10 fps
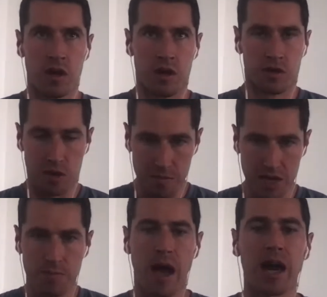to me,
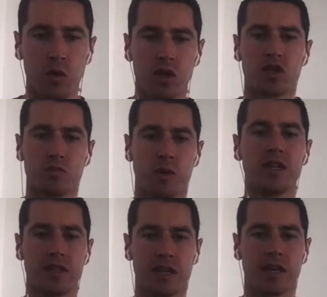backward
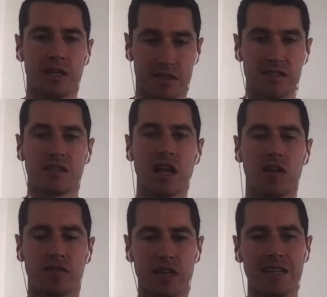sprinting
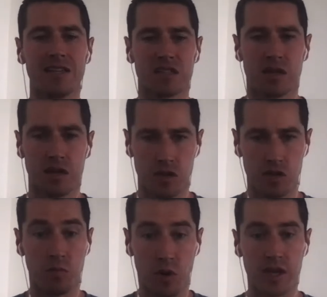itself is the
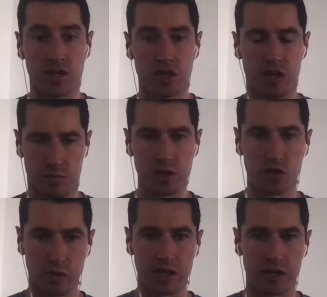bridge
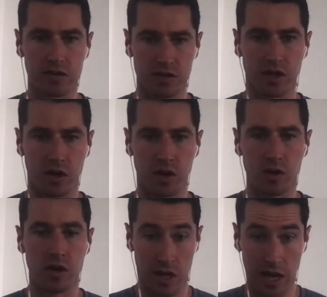between zero
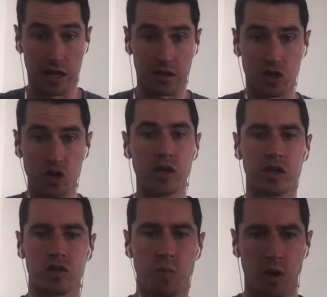and doing
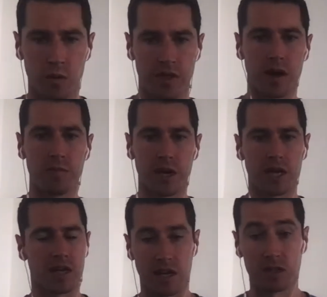your sport without
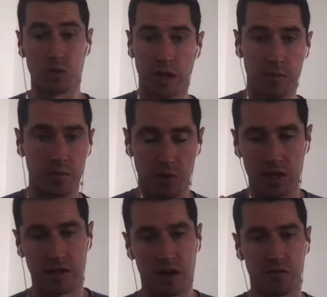pain. And next week, I'm going to
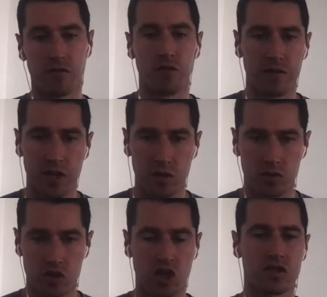break down a full video
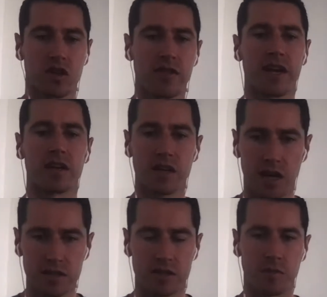just on that
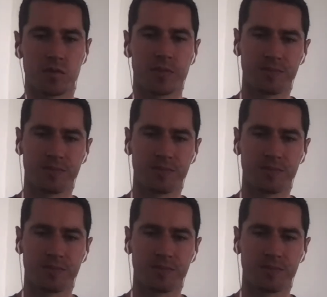concept.